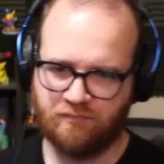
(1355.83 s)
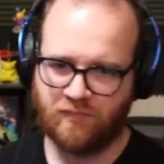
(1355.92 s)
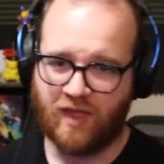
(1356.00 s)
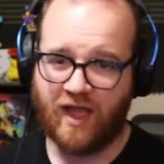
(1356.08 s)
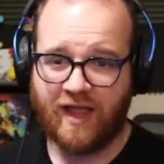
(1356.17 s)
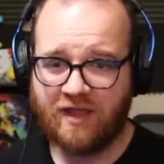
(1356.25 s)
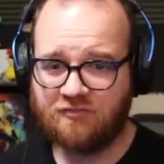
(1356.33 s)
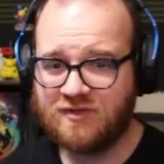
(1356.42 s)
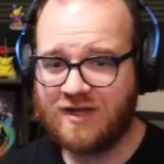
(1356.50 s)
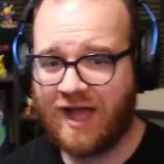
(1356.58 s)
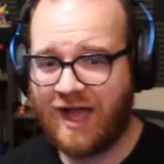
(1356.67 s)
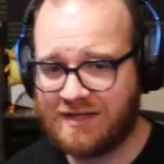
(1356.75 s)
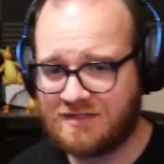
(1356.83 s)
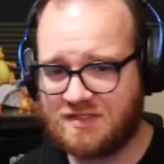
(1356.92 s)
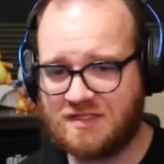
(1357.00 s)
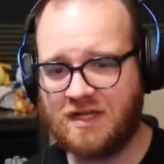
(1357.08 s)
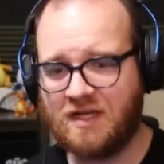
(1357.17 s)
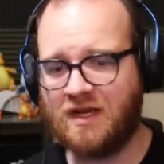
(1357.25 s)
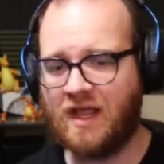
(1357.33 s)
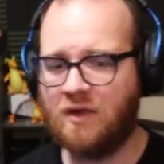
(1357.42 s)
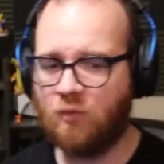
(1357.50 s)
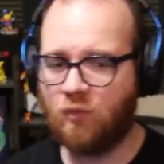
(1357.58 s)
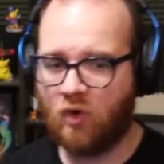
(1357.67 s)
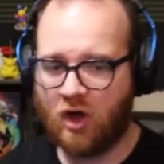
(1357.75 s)
I have not seen a
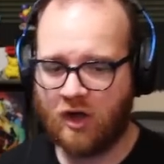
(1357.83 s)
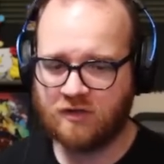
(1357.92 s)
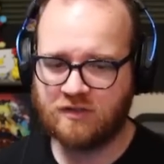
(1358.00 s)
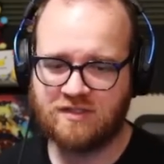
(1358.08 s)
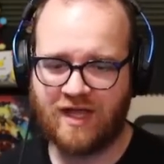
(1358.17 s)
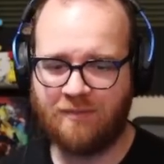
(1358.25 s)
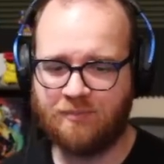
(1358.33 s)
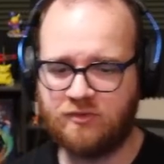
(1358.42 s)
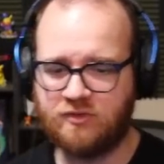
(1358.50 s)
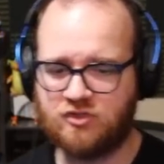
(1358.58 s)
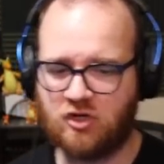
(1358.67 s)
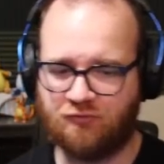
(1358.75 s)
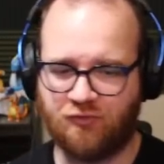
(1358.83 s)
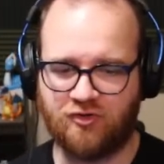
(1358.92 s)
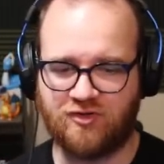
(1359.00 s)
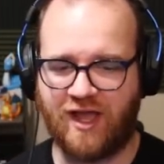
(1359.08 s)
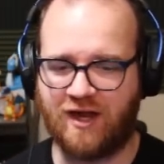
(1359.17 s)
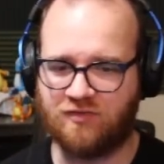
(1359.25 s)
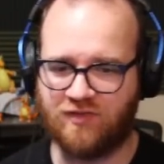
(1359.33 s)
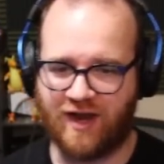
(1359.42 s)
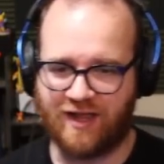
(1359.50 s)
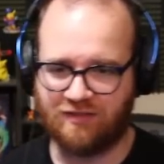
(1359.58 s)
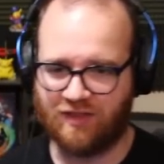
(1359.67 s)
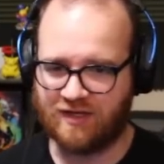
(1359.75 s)
Wong Zabu Surfer deck that
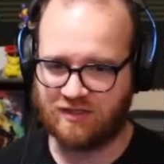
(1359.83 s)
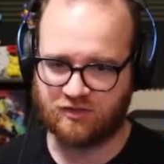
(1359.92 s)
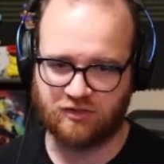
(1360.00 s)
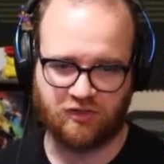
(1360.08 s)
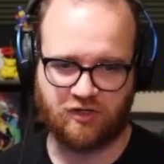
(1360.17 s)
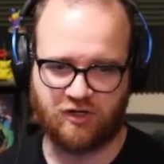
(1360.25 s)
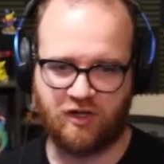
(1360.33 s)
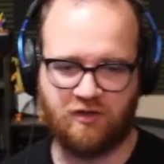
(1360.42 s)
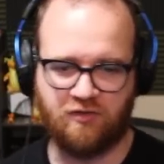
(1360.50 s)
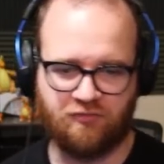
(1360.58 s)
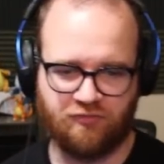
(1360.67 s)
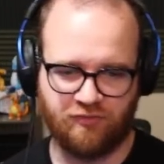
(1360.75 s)
I liked the look of.